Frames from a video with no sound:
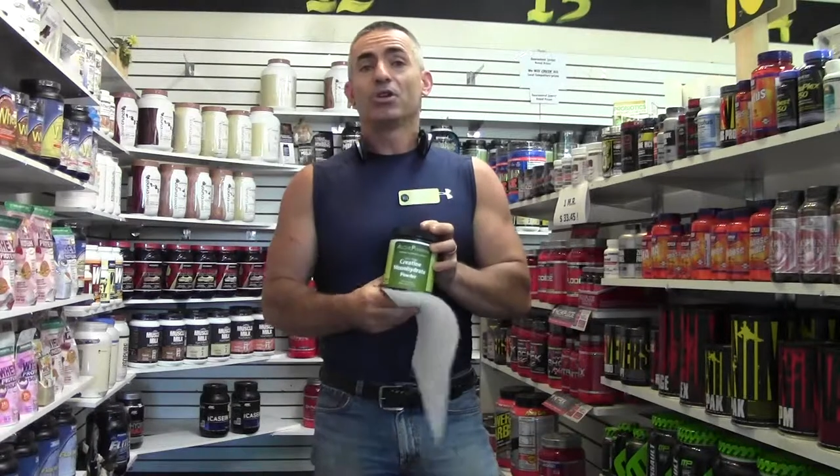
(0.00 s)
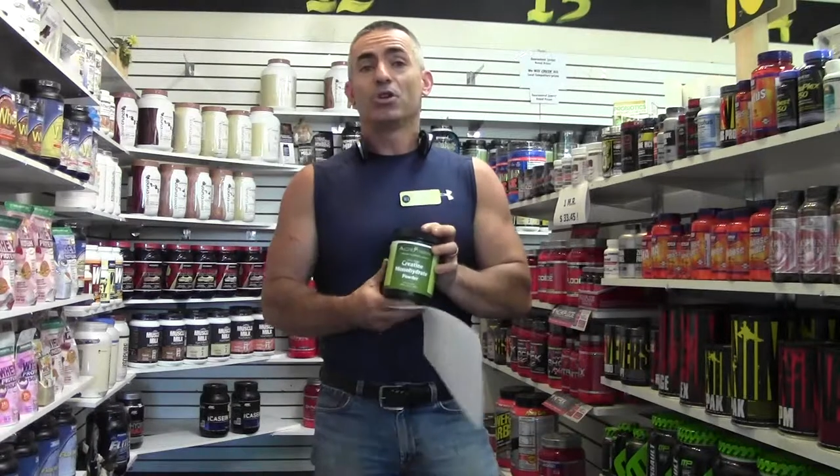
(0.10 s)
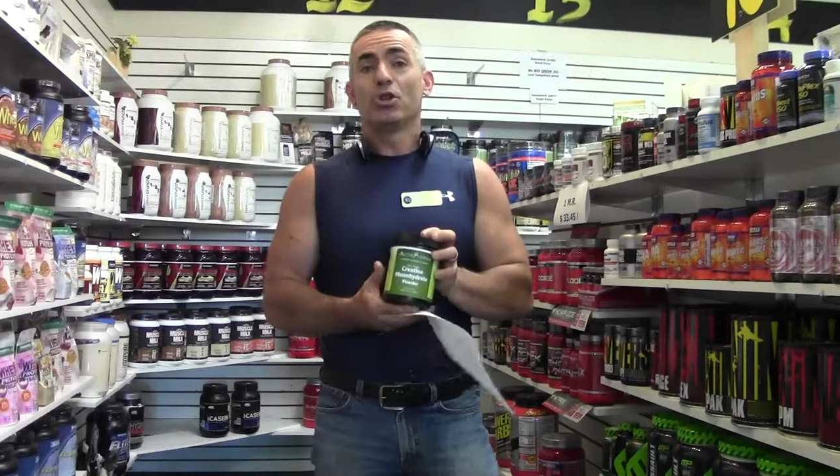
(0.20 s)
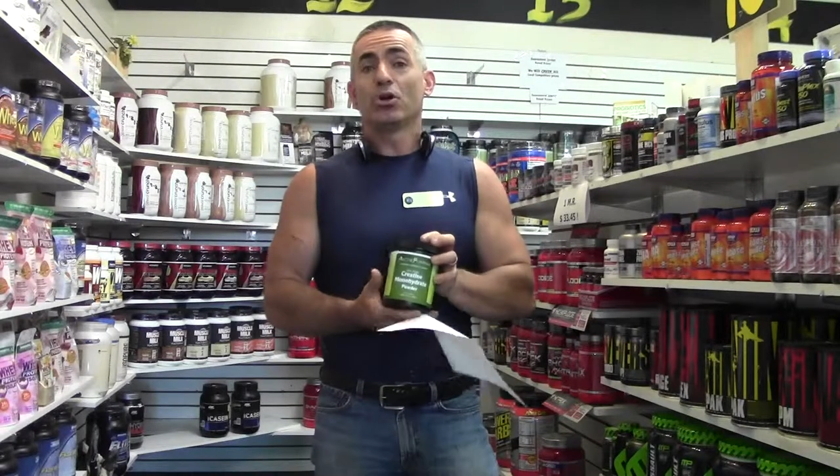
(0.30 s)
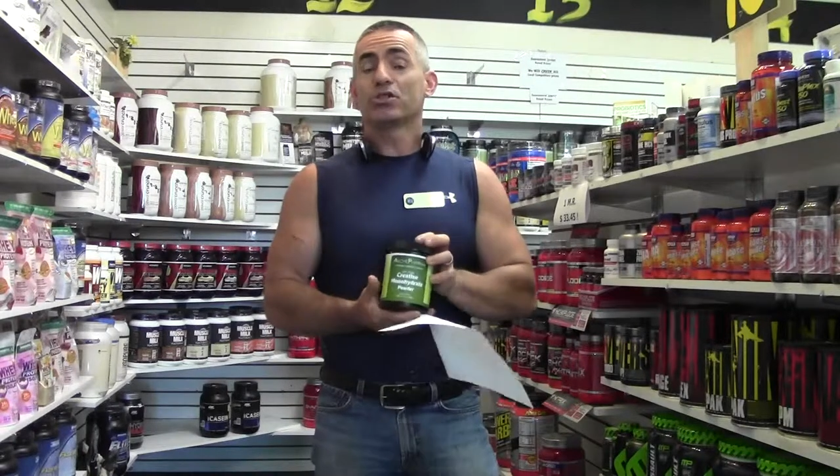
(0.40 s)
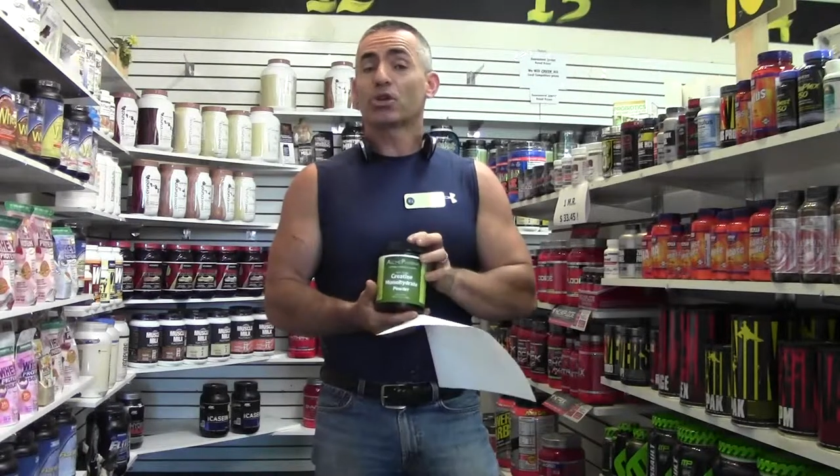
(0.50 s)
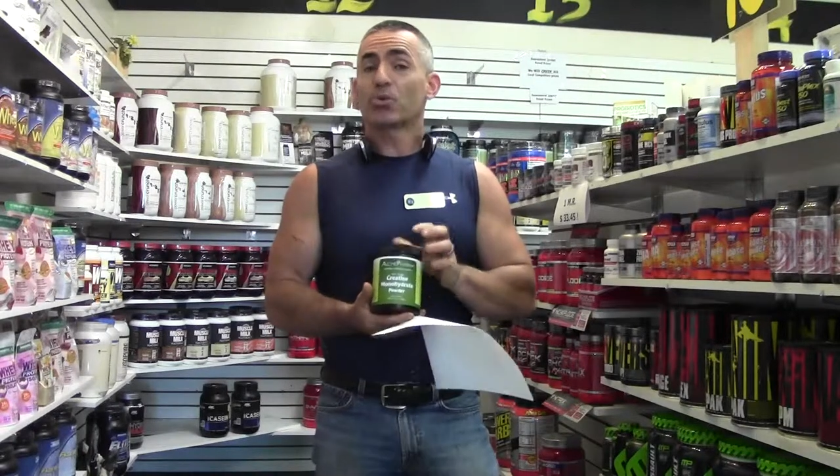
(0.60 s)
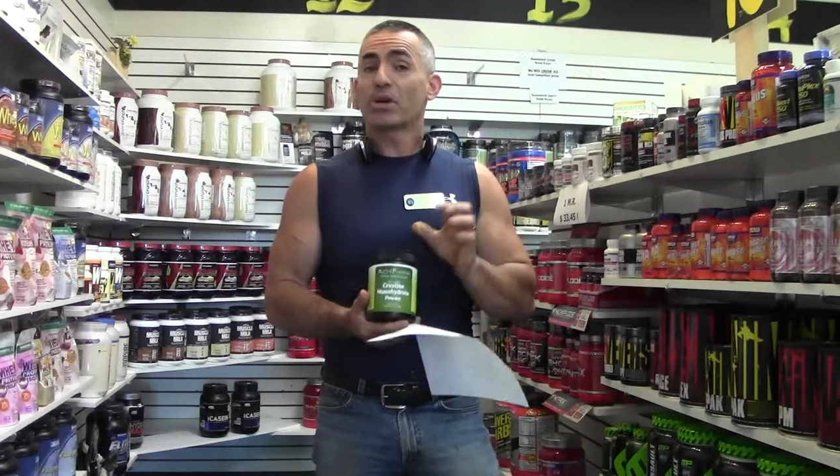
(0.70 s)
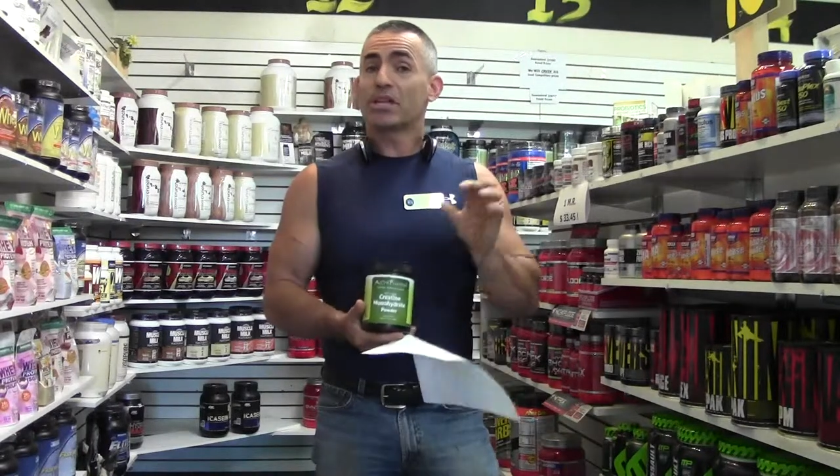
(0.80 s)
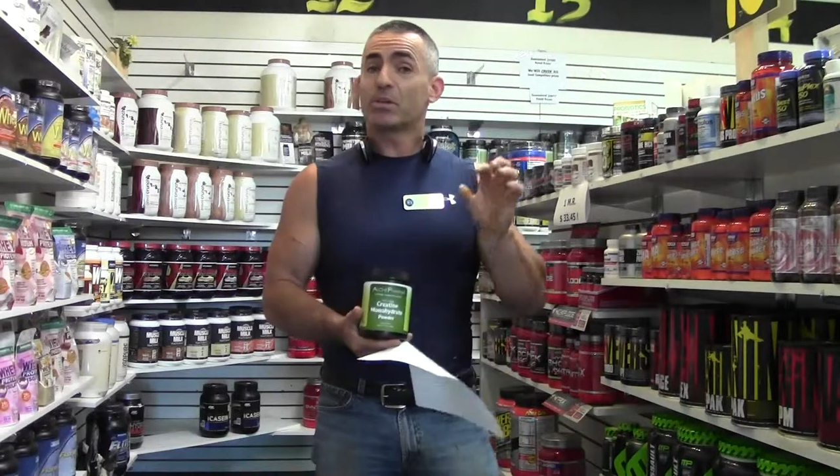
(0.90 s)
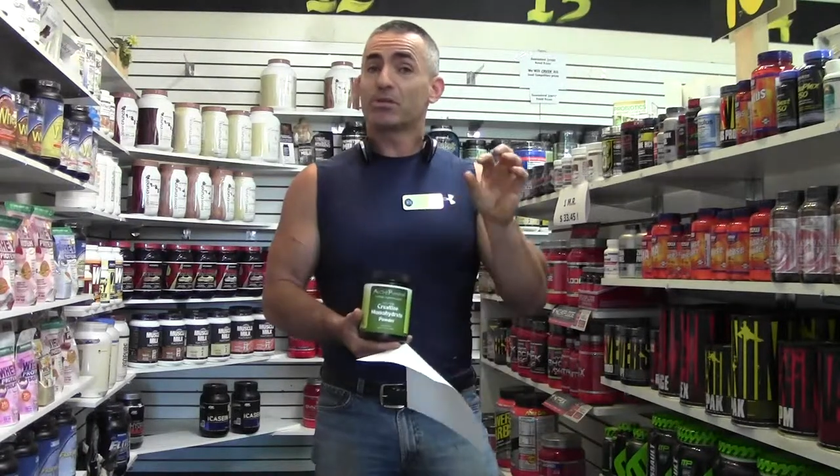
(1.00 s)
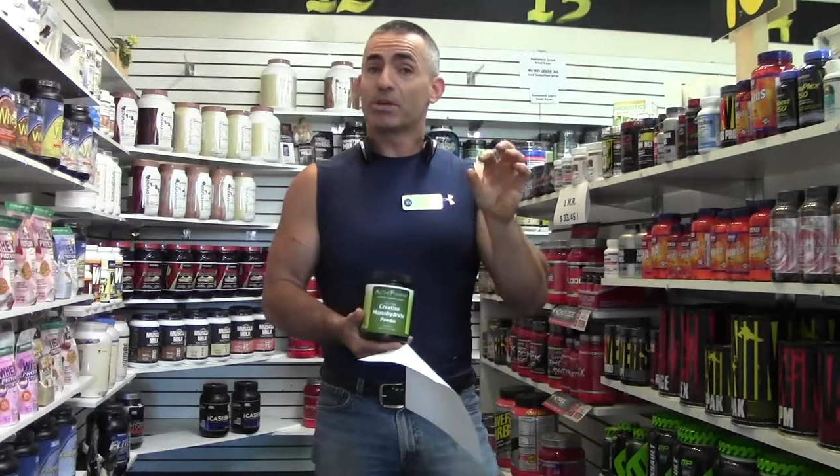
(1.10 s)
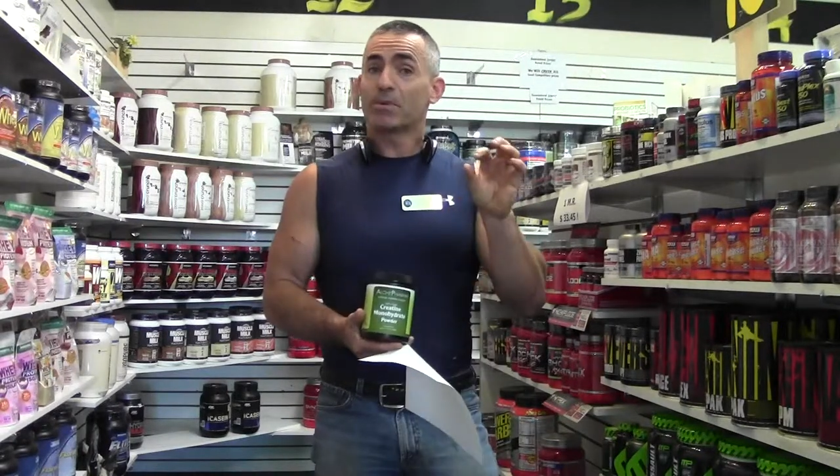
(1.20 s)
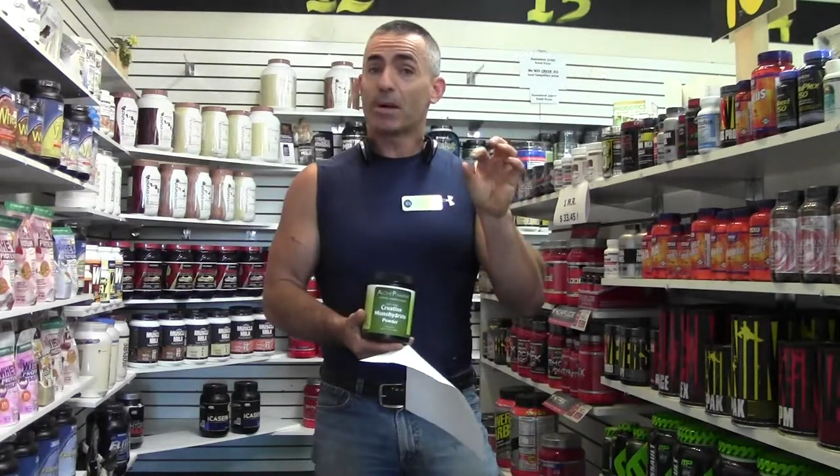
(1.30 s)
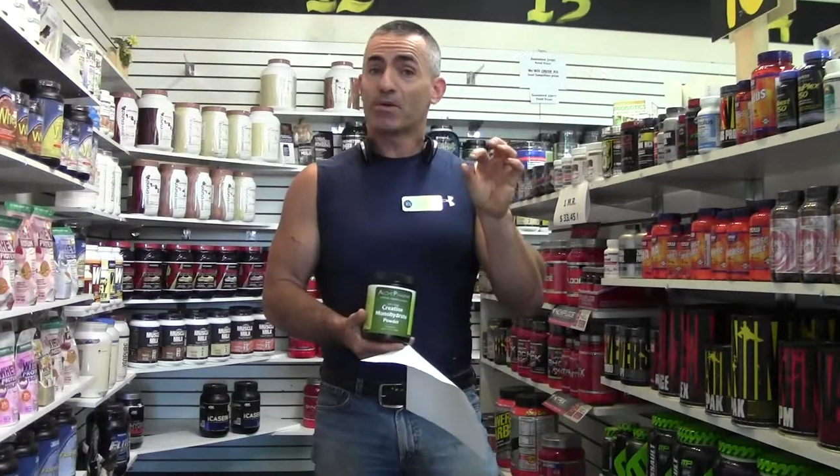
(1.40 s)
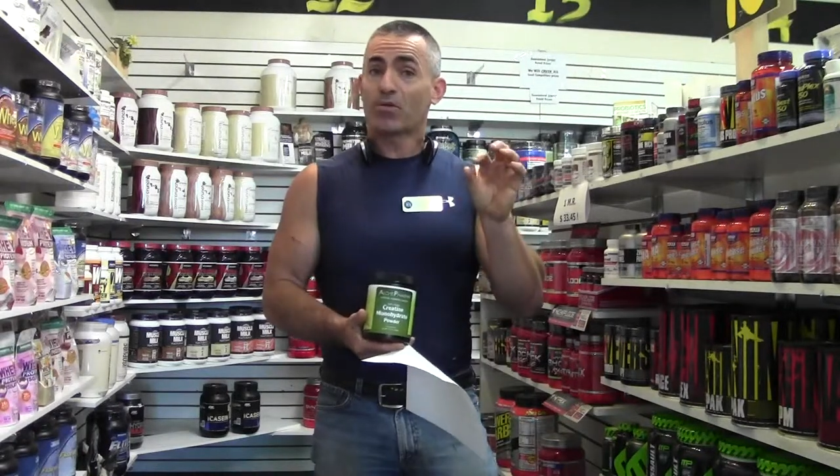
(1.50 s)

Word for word: you notice that creatine will sometimes